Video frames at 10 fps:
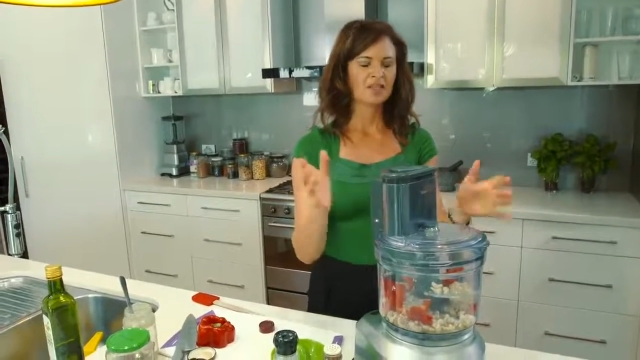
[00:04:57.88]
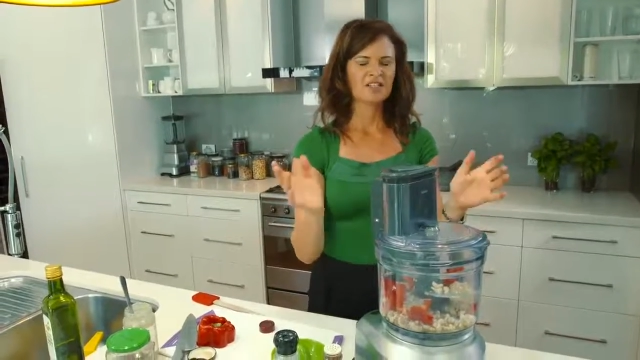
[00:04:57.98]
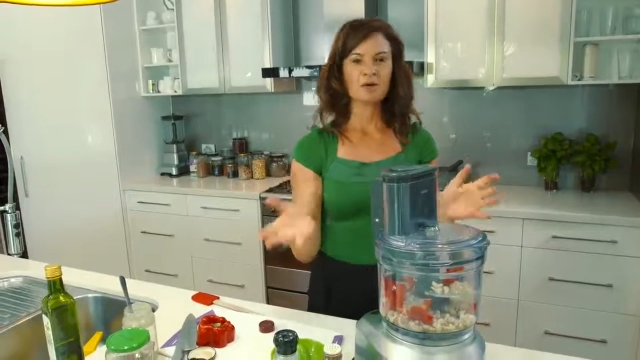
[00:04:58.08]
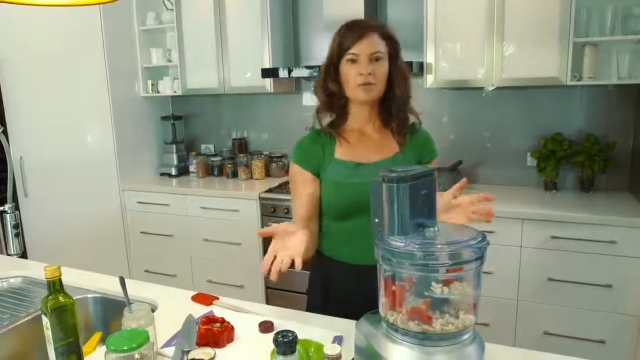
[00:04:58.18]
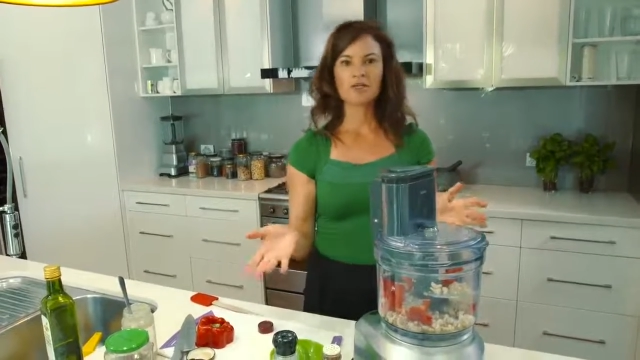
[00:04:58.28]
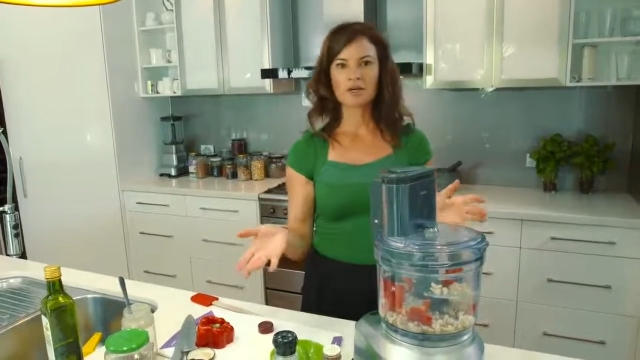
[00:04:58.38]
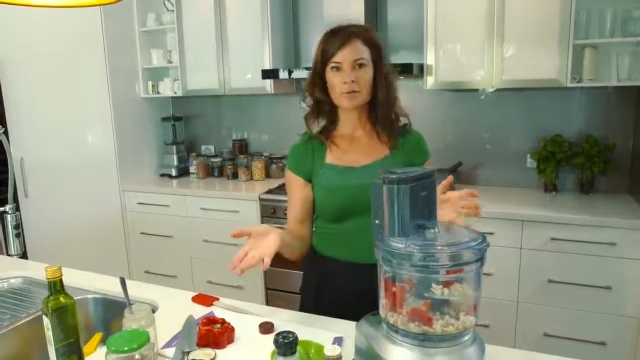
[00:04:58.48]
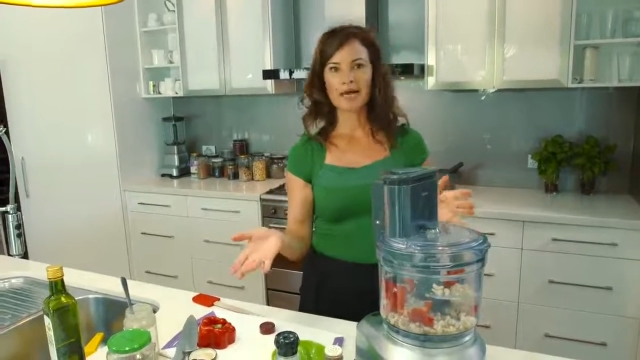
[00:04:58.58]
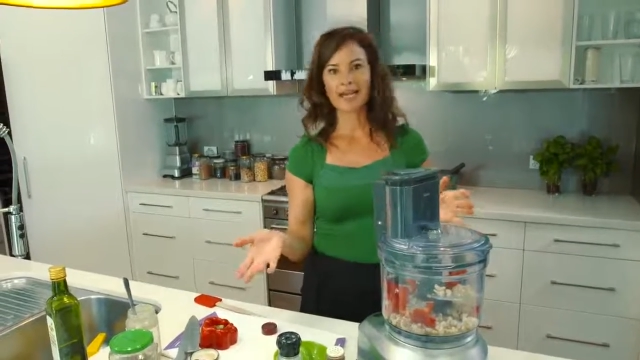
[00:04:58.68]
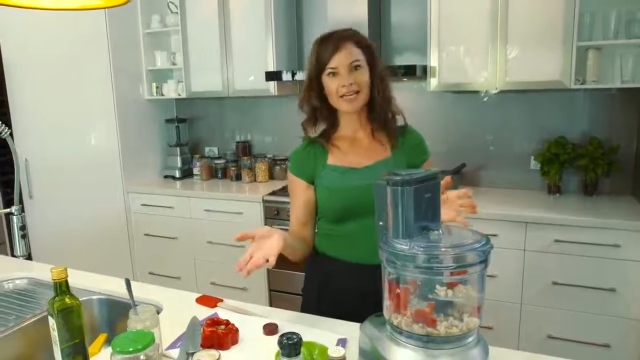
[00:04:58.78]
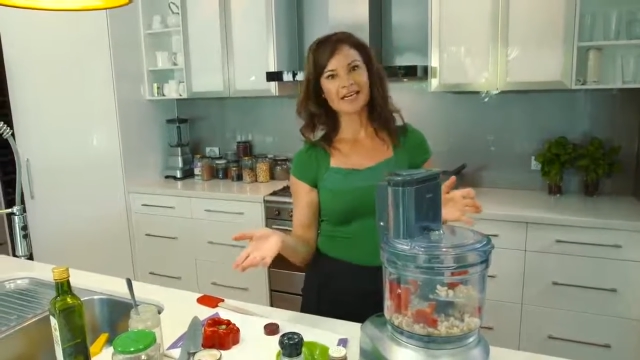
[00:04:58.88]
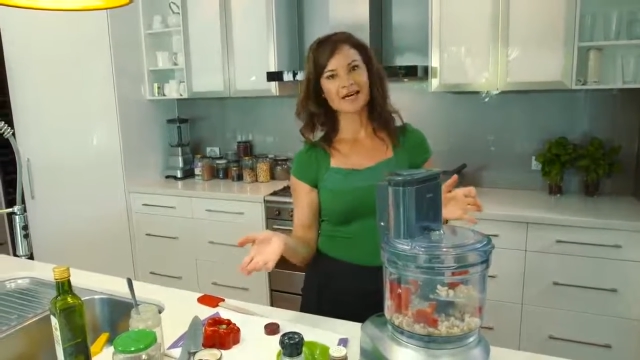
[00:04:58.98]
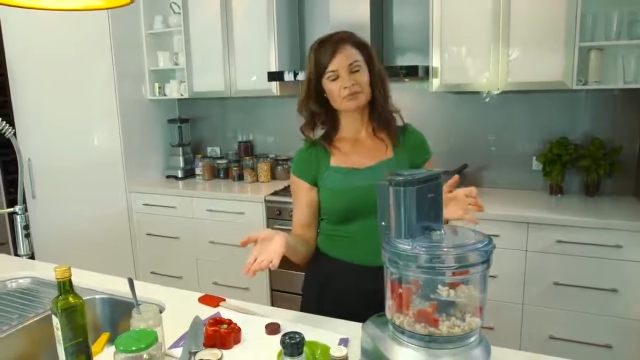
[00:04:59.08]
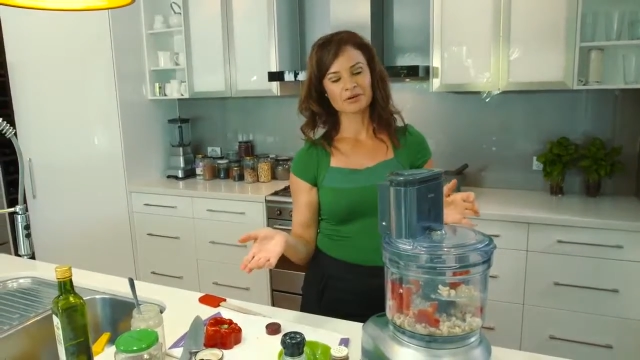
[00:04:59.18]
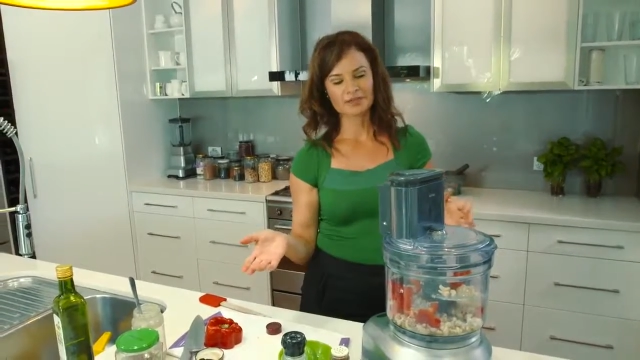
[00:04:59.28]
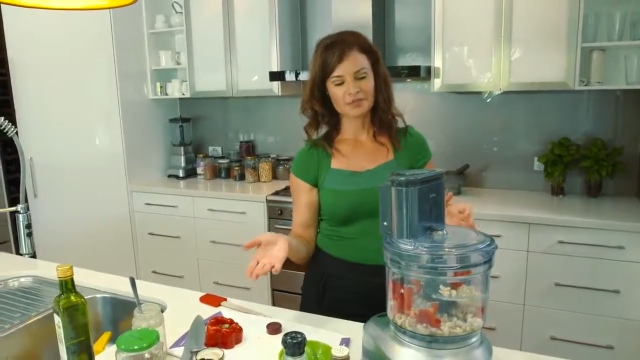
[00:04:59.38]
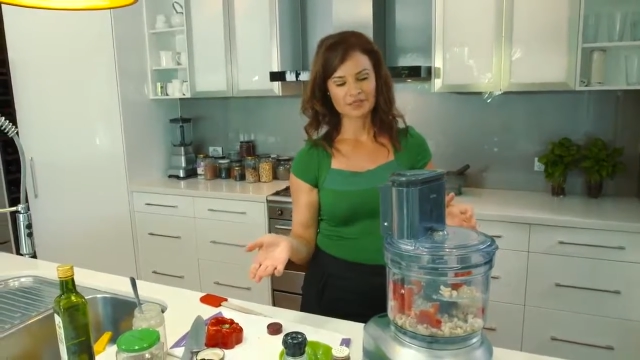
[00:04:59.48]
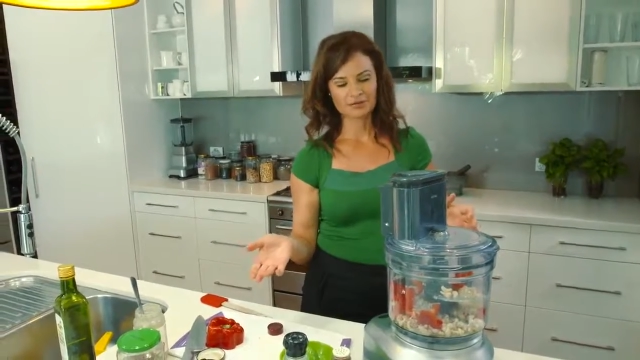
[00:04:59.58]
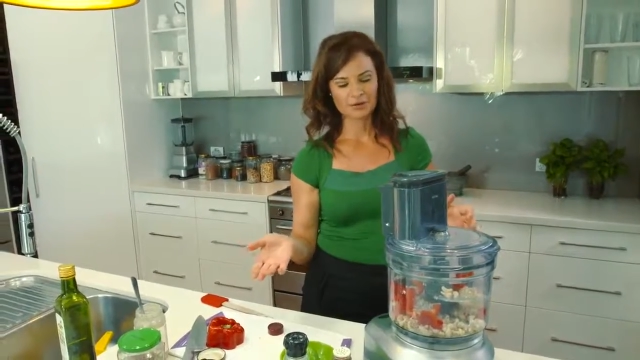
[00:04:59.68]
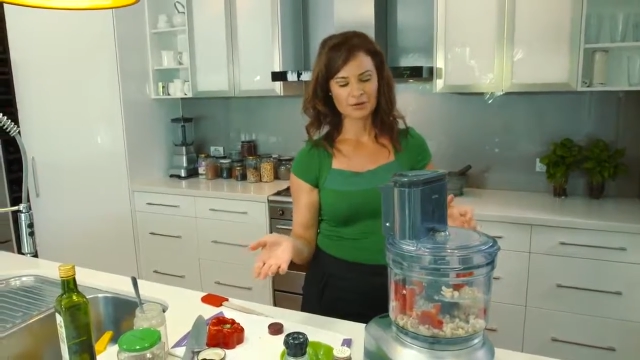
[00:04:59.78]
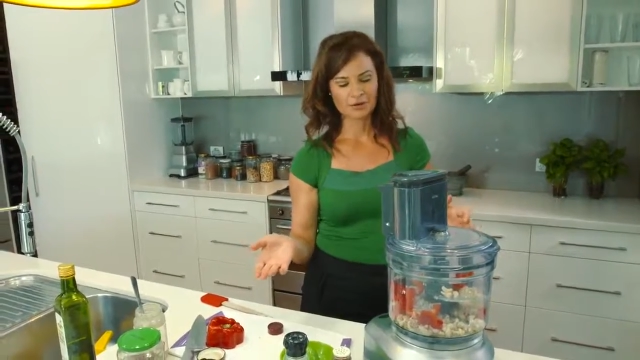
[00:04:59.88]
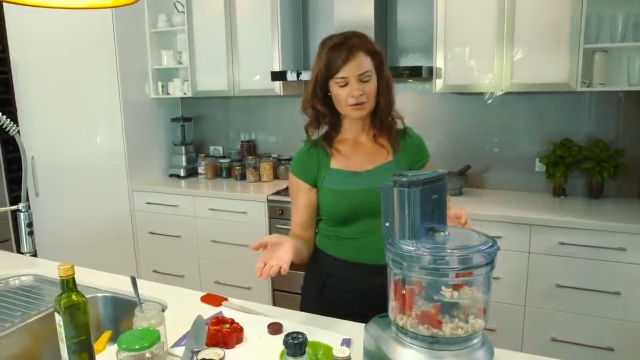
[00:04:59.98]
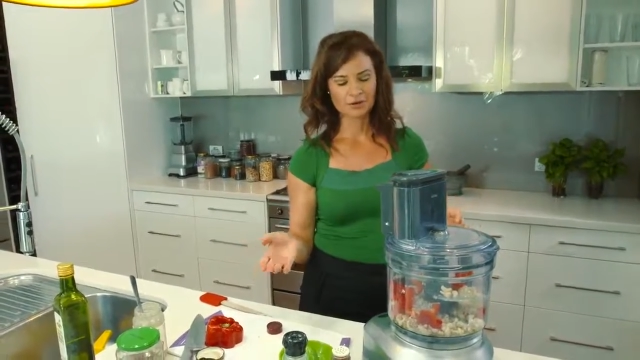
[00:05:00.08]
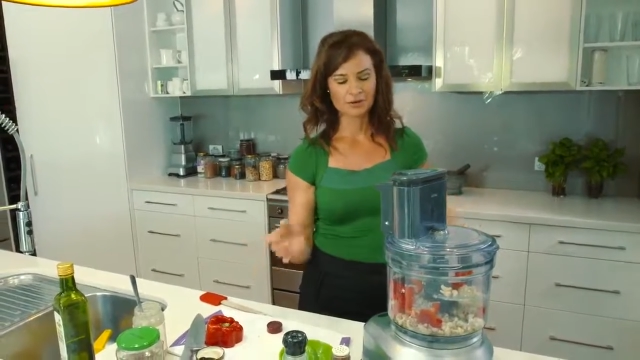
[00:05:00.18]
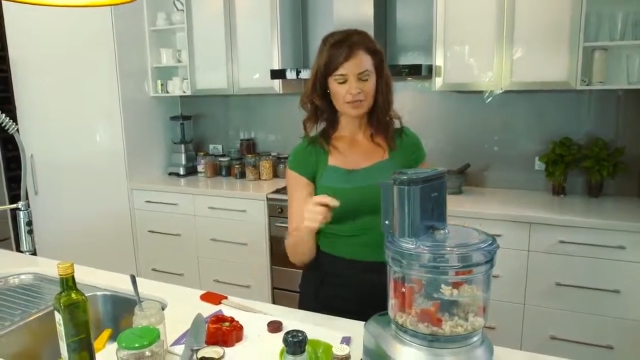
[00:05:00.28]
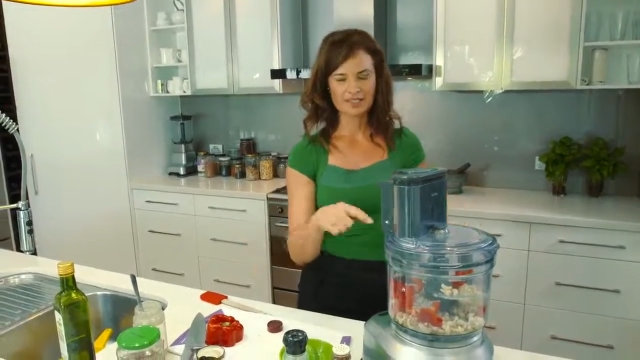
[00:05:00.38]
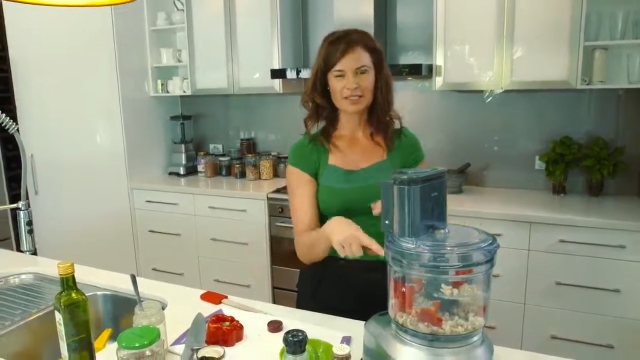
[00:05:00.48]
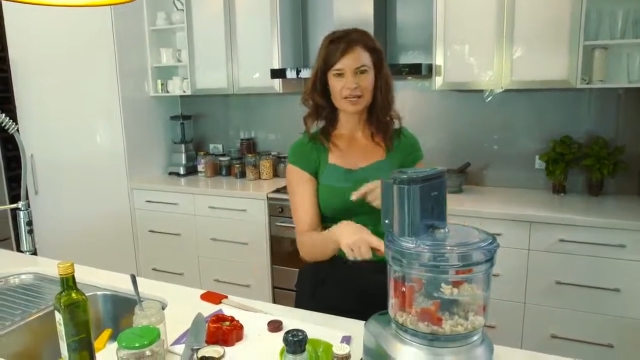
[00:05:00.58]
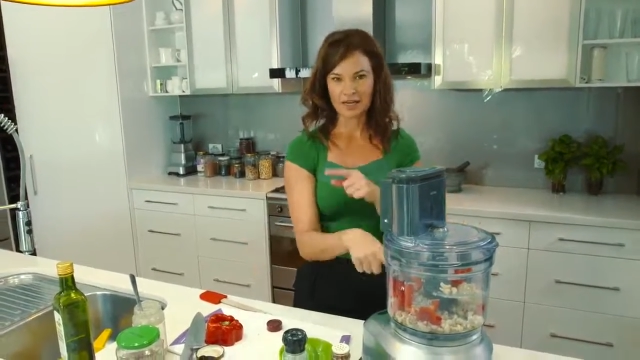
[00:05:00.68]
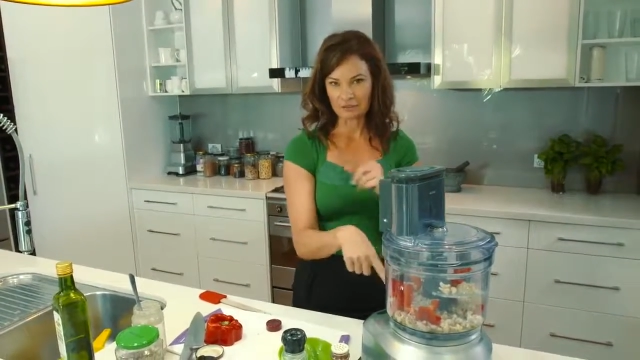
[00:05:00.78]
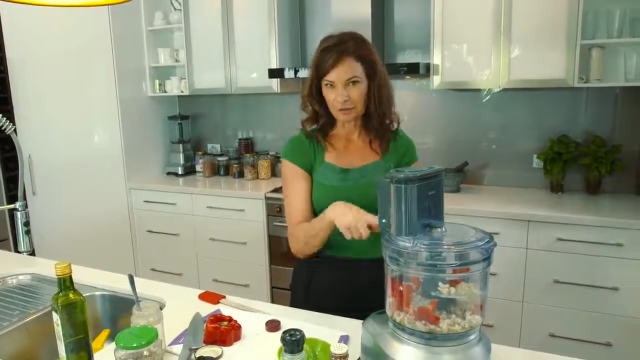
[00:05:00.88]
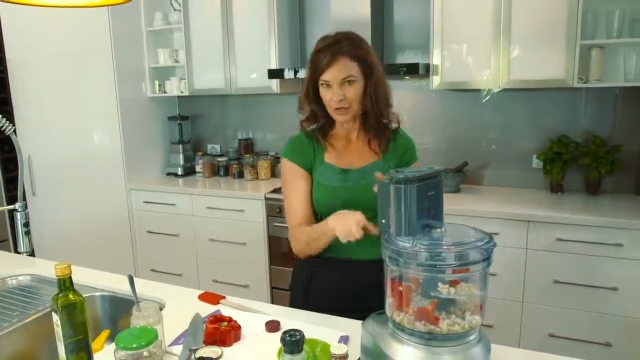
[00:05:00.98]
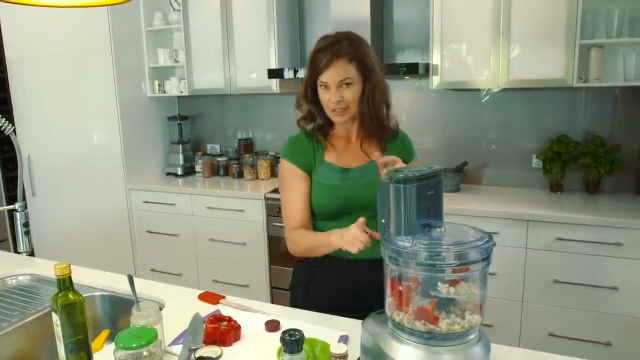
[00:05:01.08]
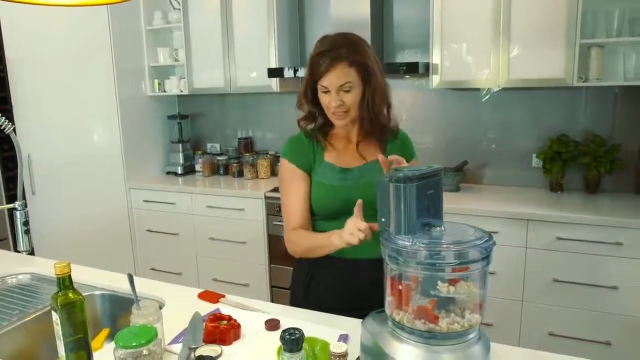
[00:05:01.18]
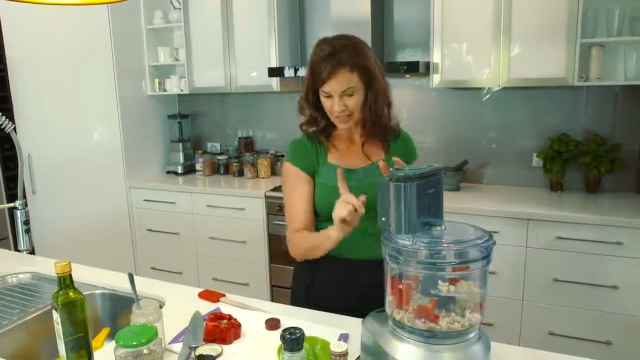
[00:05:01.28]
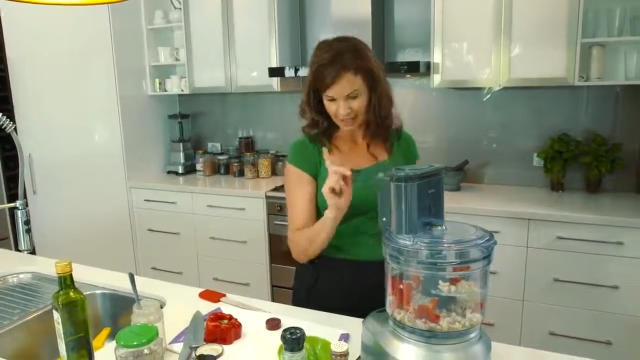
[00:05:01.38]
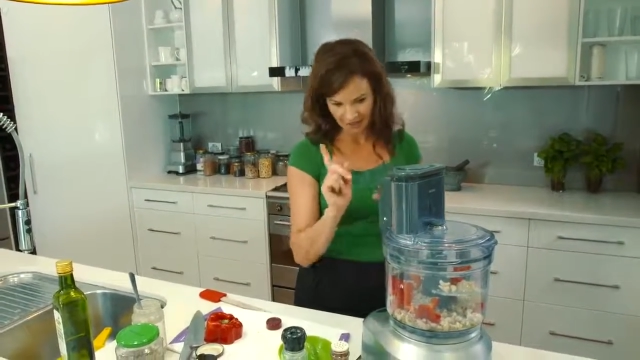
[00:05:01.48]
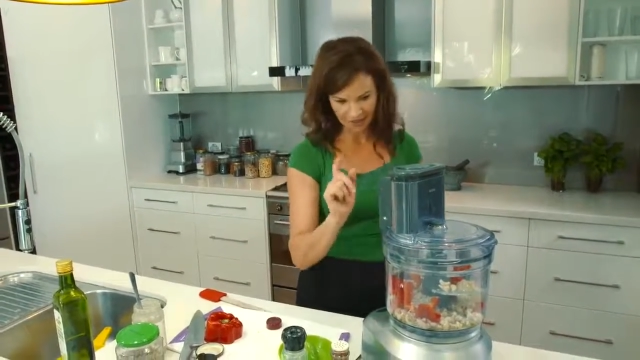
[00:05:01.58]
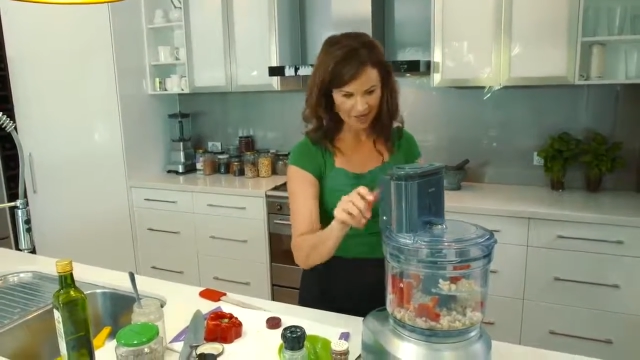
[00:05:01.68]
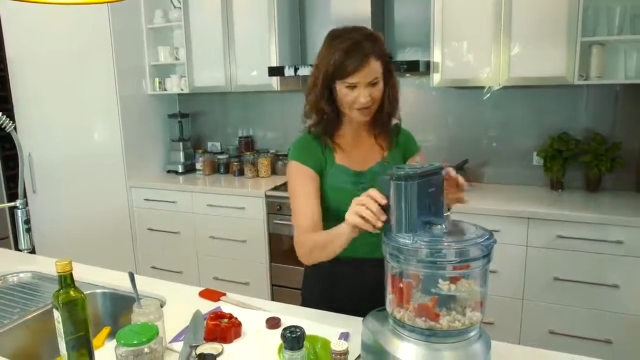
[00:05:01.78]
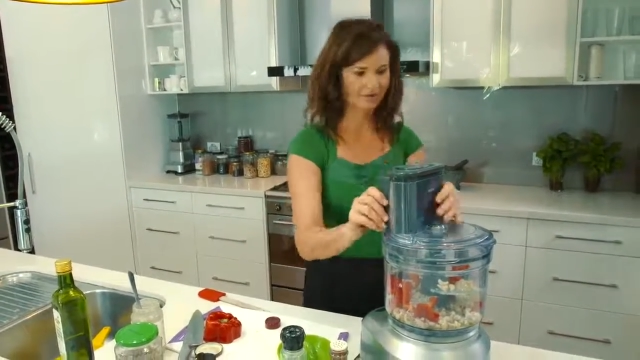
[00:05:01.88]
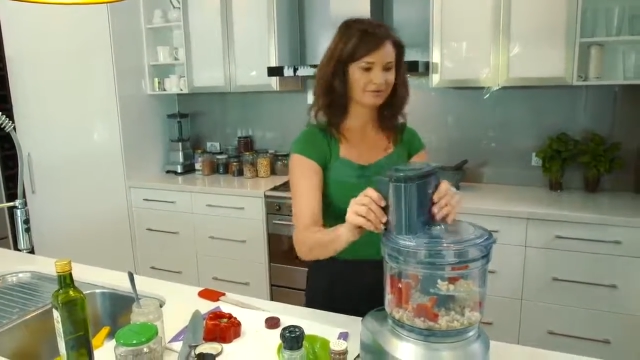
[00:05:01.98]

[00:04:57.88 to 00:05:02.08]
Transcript: So when we talk about eating unprocessed food, this kind of processing is okay.